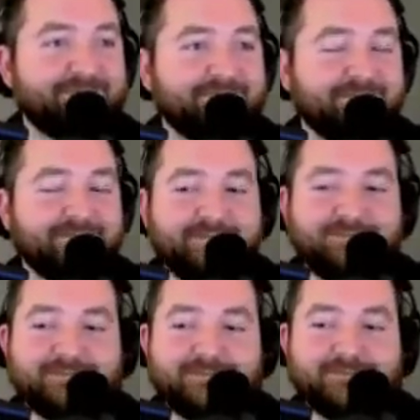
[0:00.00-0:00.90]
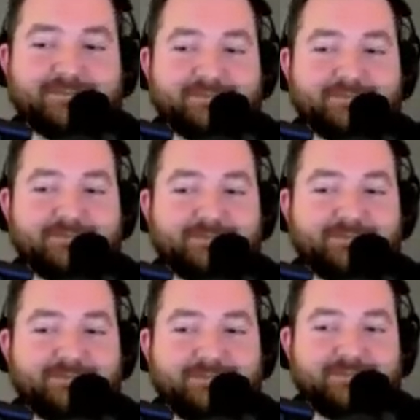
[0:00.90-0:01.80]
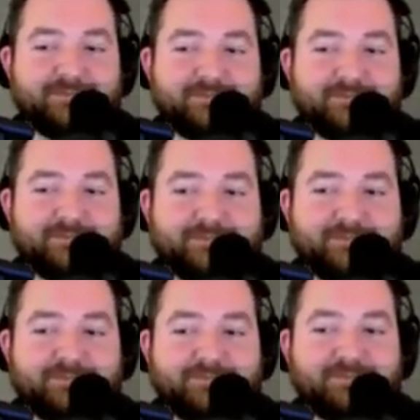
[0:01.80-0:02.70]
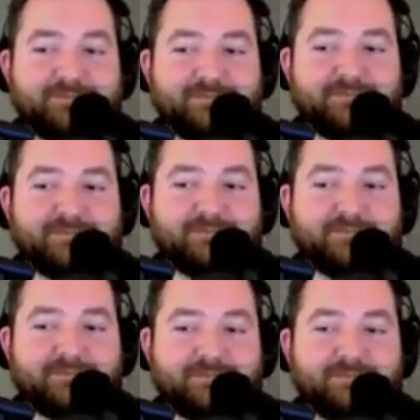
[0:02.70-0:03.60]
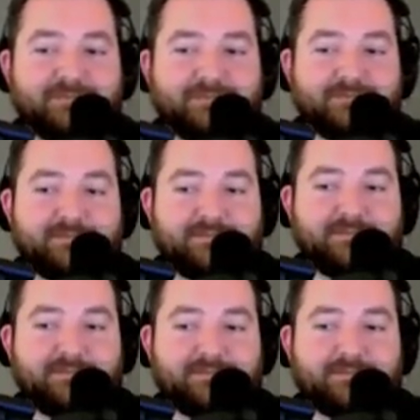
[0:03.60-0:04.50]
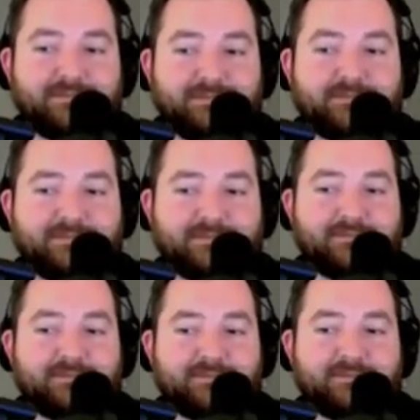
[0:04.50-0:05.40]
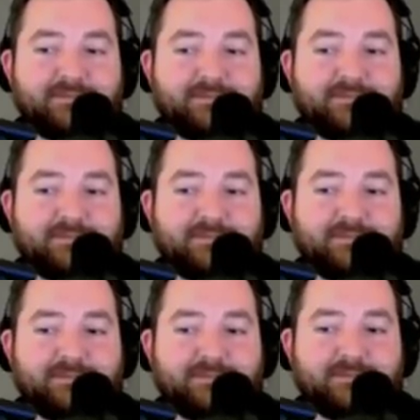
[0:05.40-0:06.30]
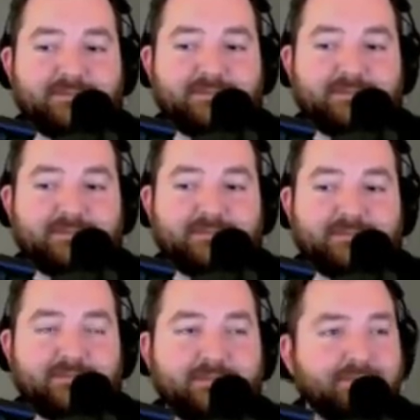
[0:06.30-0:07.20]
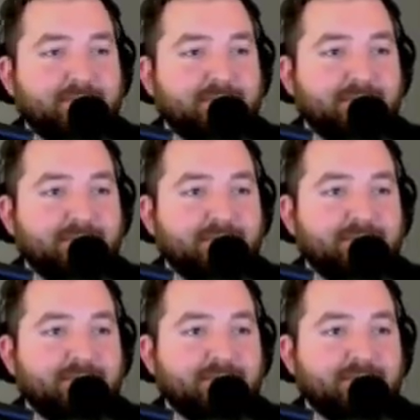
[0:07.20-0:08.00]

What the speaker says: This person isn't speaking.